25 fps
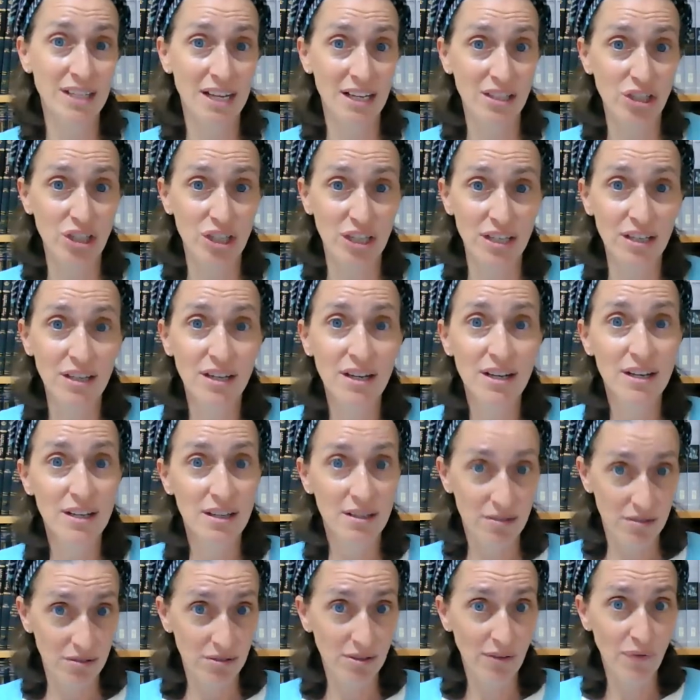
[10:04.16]
touching
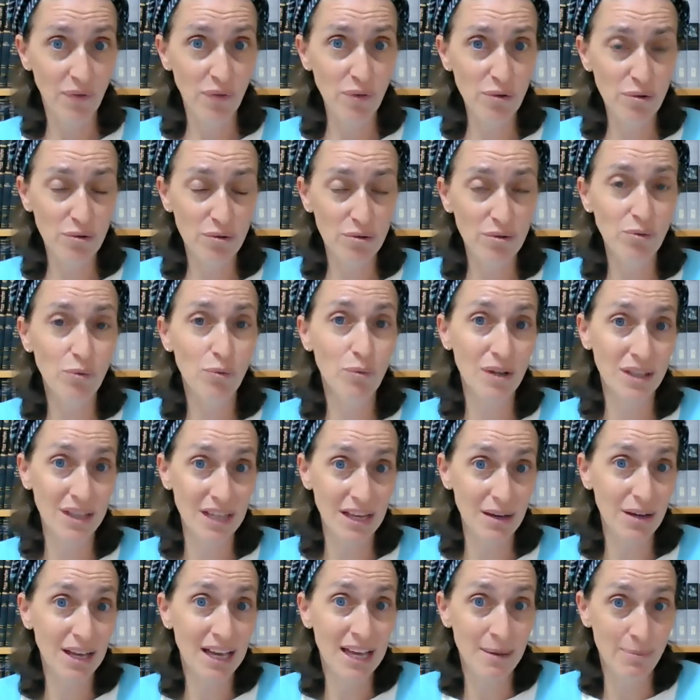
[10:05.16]
the food with
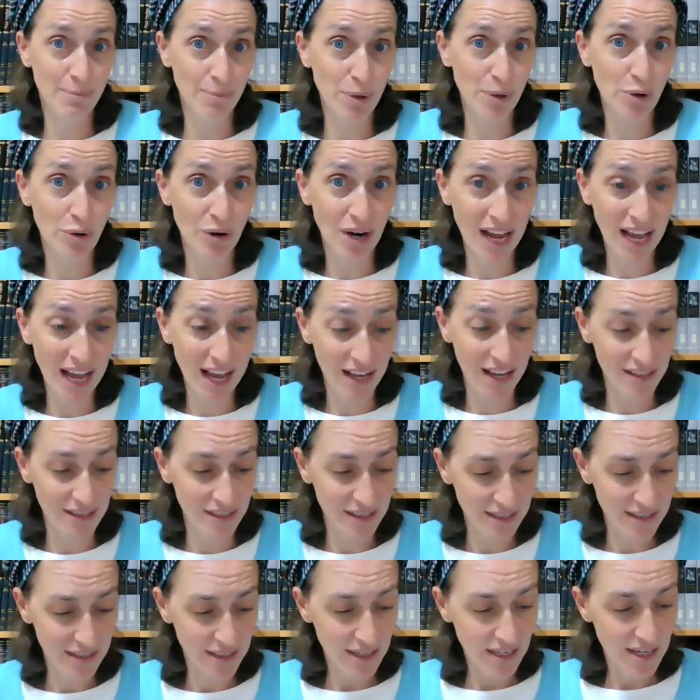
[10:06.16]
impure
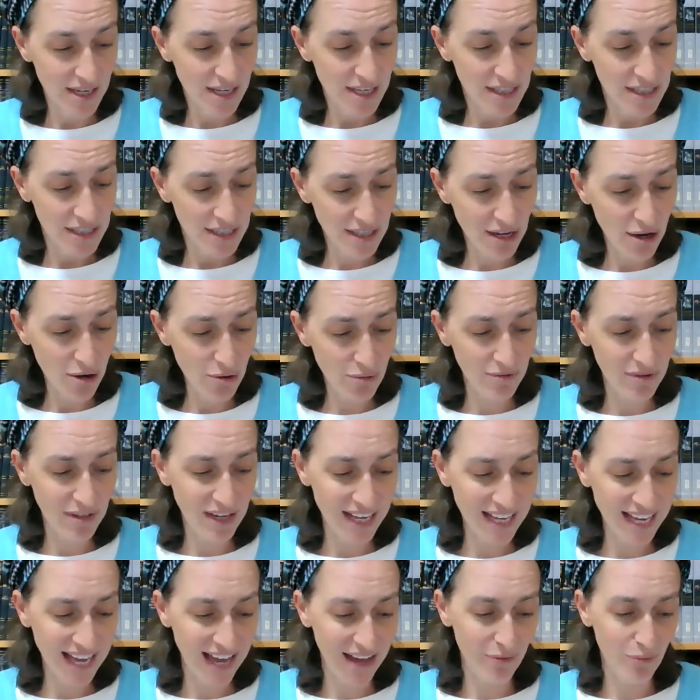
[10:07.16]
hands. So
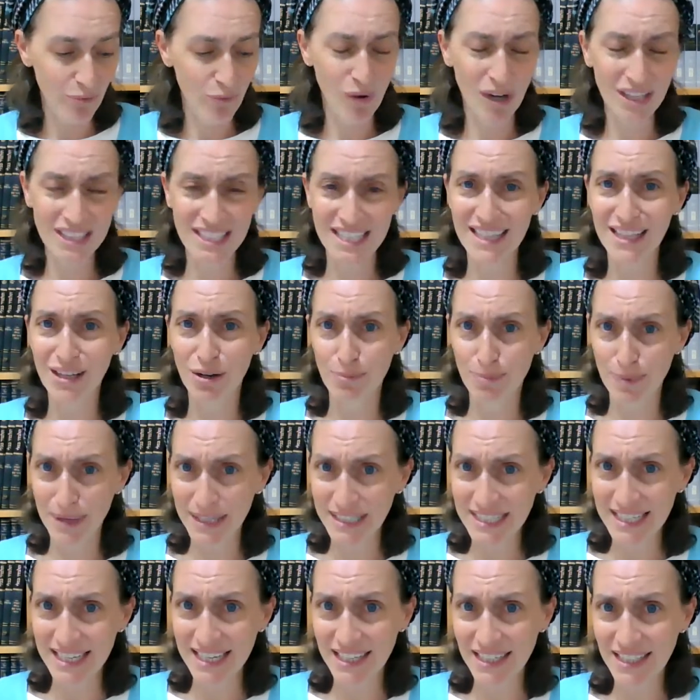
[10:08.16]
again, what's at their
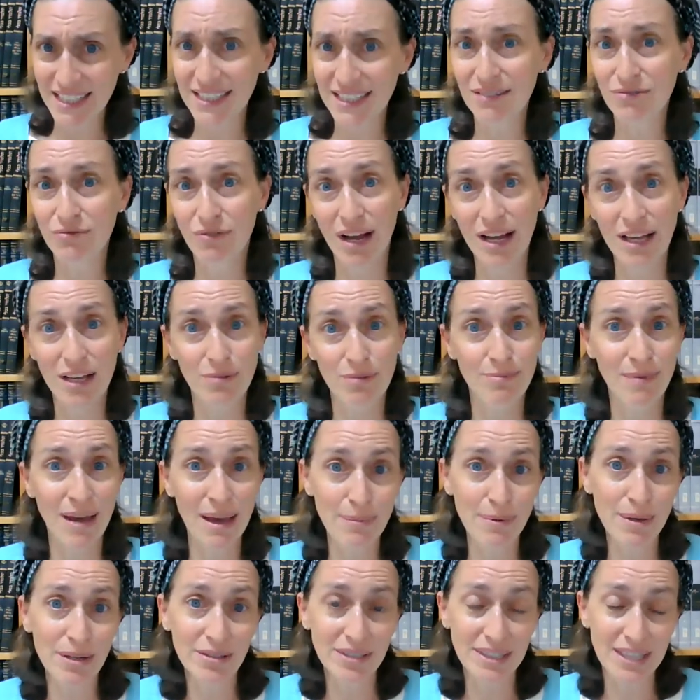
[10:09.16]
business, right?
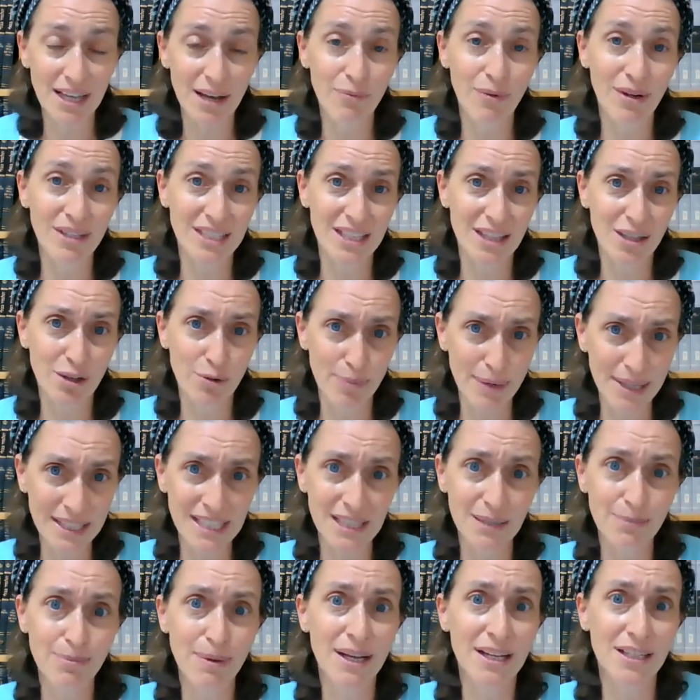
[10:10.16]
Maybe you'll say, what's at their
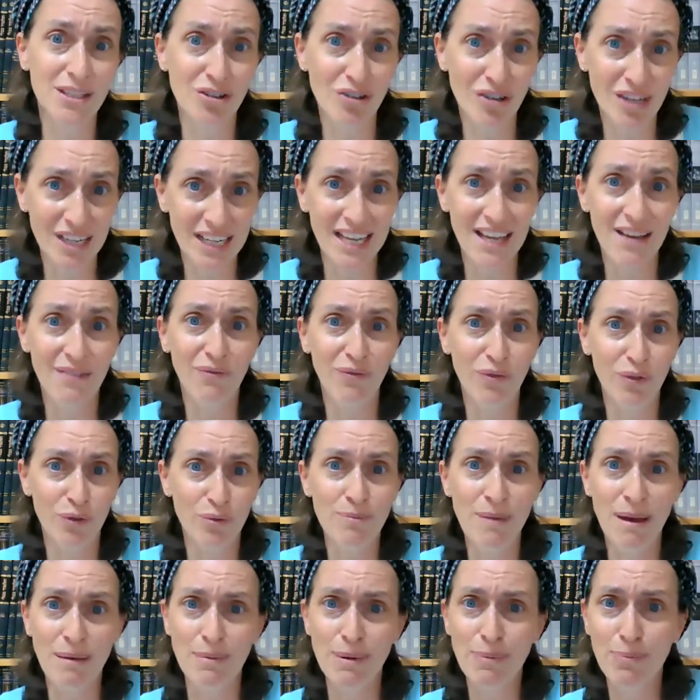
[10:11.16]
business? Because you're going to eat food,
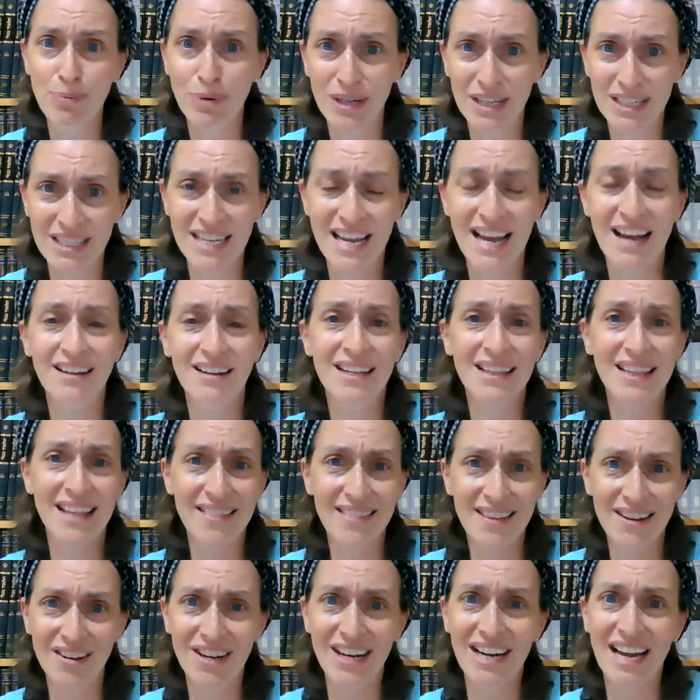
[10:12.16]
maybe put it down, and
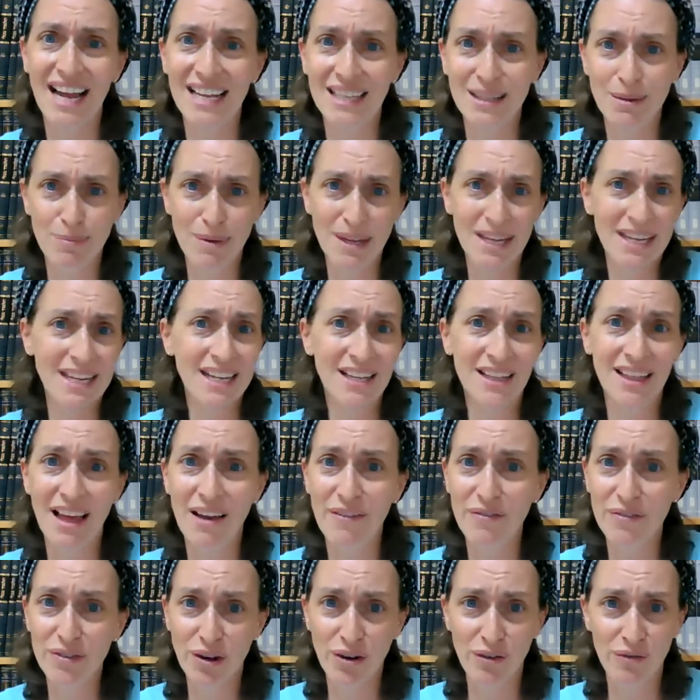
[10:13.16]
then they're going to end up eating
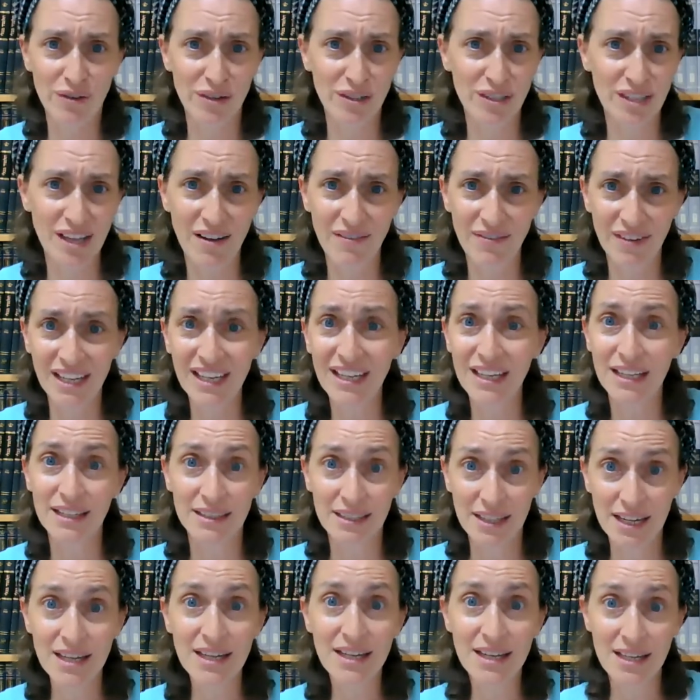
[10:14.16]
leftovers of it.
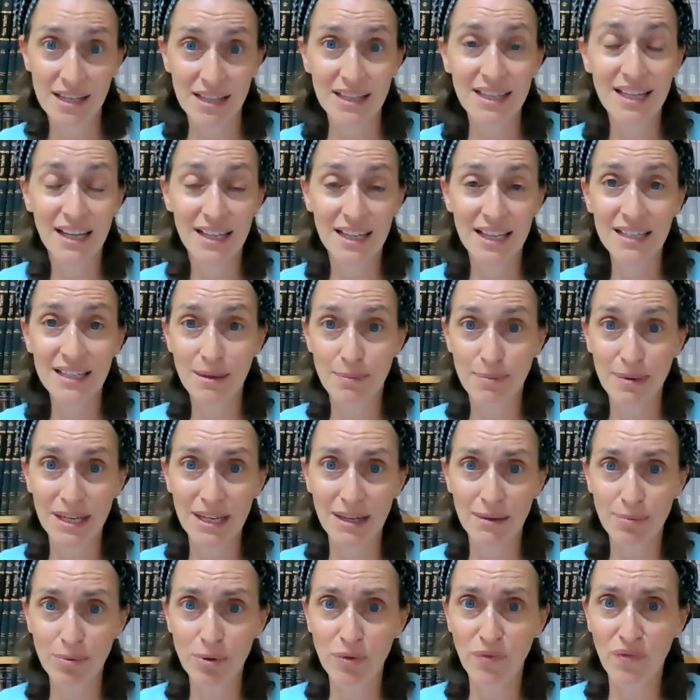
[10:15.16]
And they'll end up
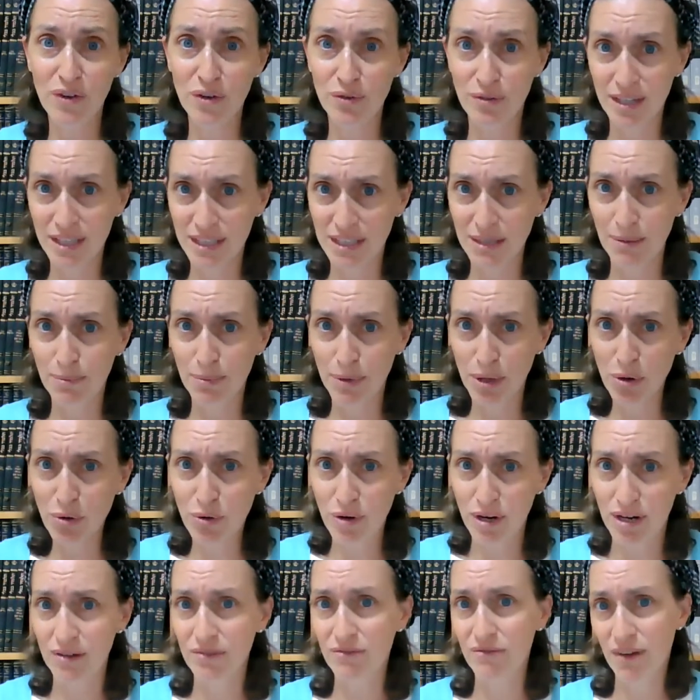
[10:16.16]
eating food that's
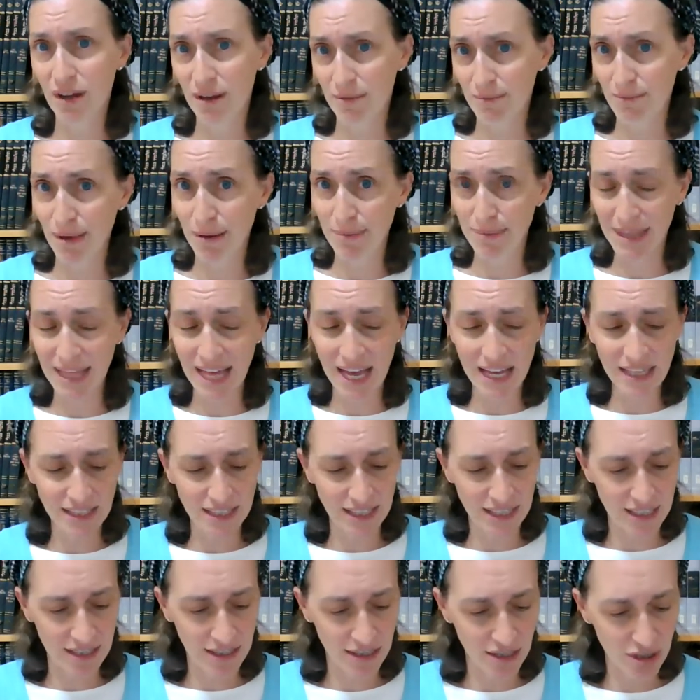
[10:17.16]
impure. Maybe that's
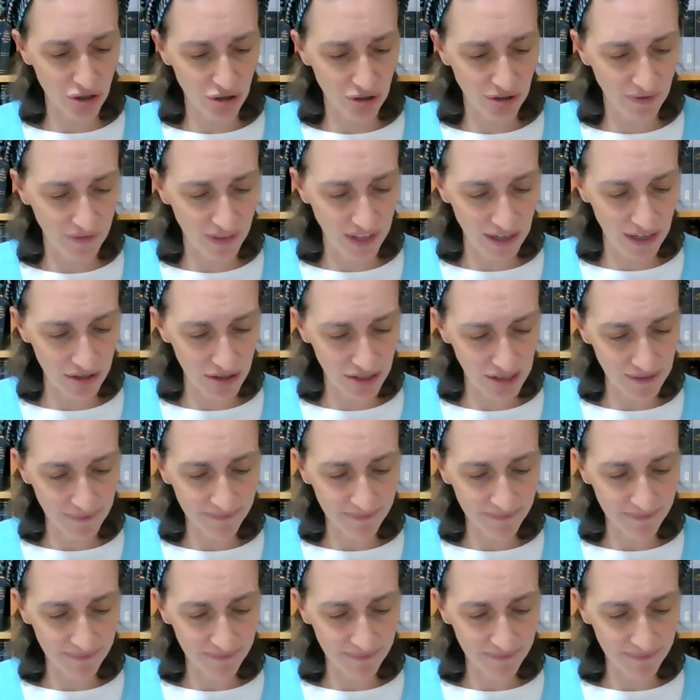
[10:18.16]
a concern of theirs.